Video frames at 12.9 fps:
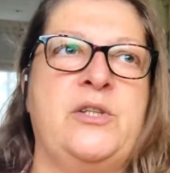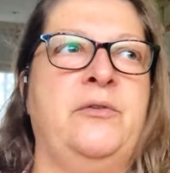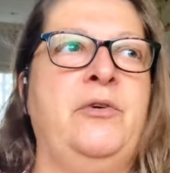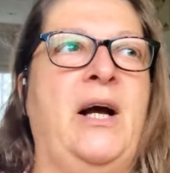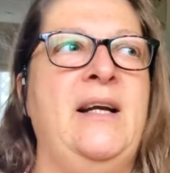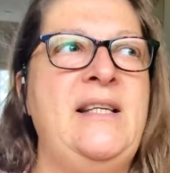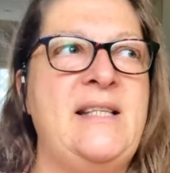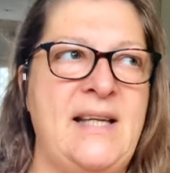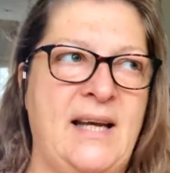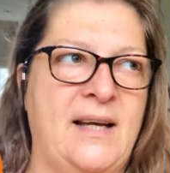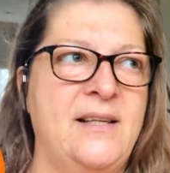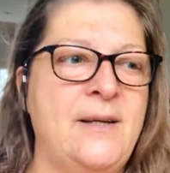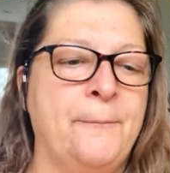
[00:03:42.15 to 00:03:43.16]
So I
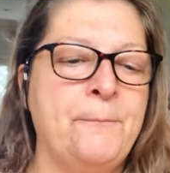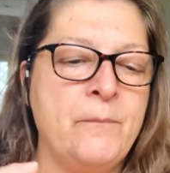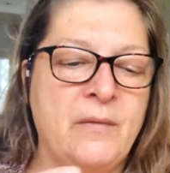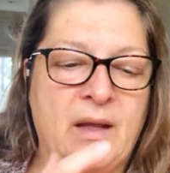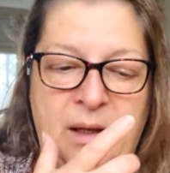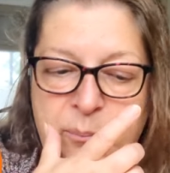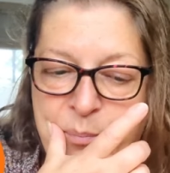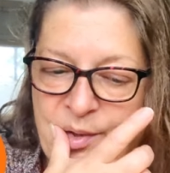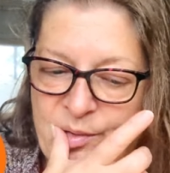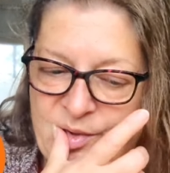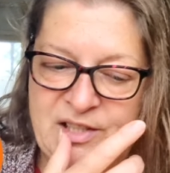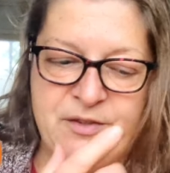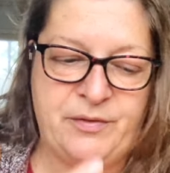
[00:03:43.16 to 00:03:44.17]
said in
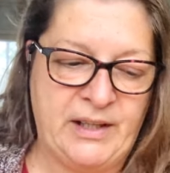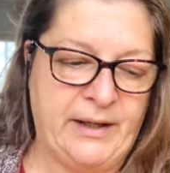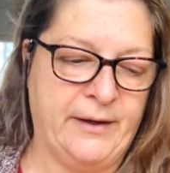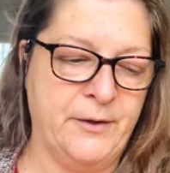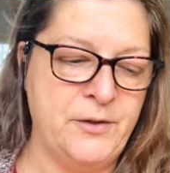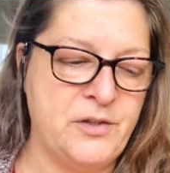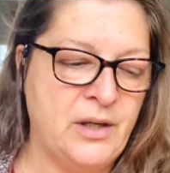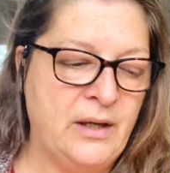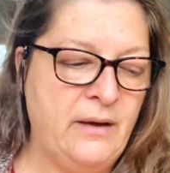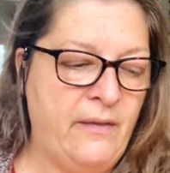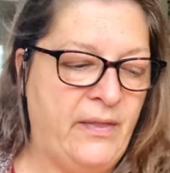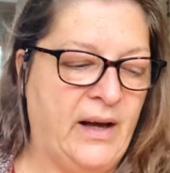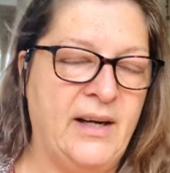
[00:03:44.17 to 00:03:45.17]
previous videos
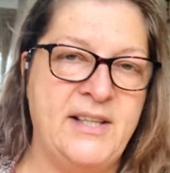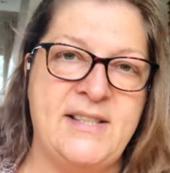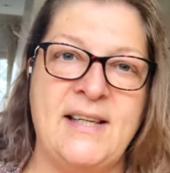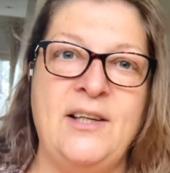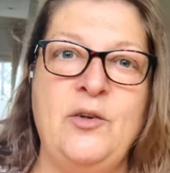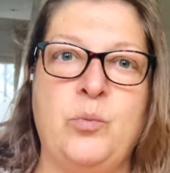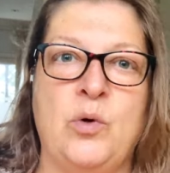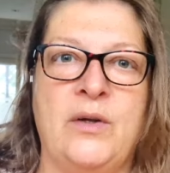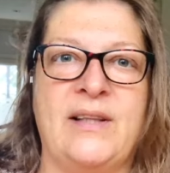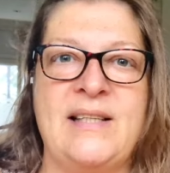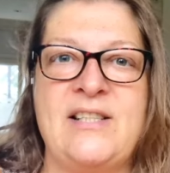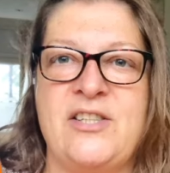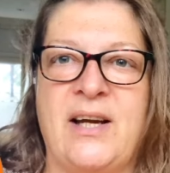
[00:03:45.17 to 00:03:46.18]
that I didn't
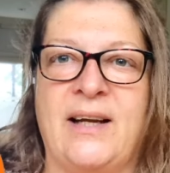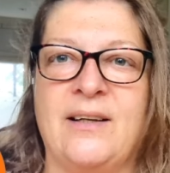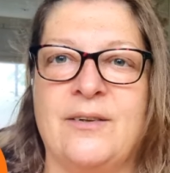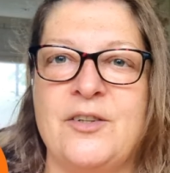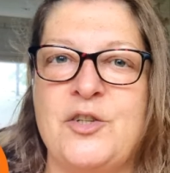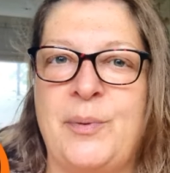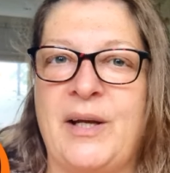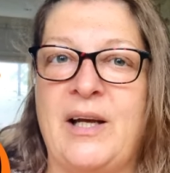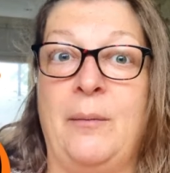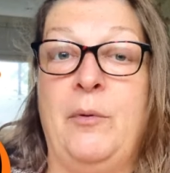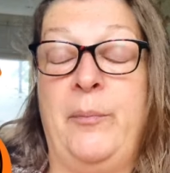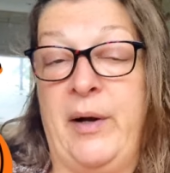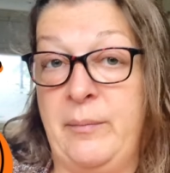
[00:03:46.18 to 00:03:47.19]
want this channel to
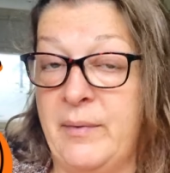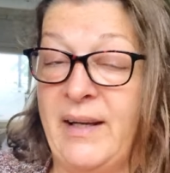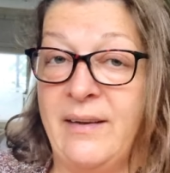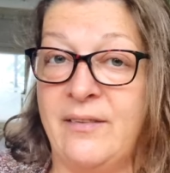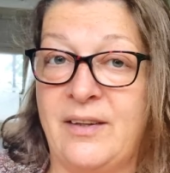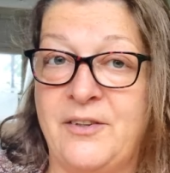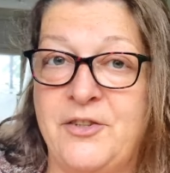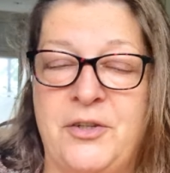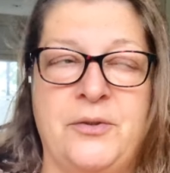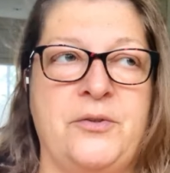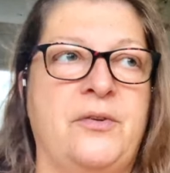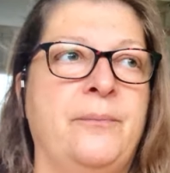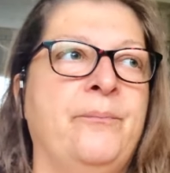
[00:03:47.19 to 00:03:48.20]
become about my health
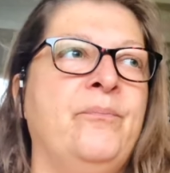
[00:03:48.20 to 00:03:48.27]
issues.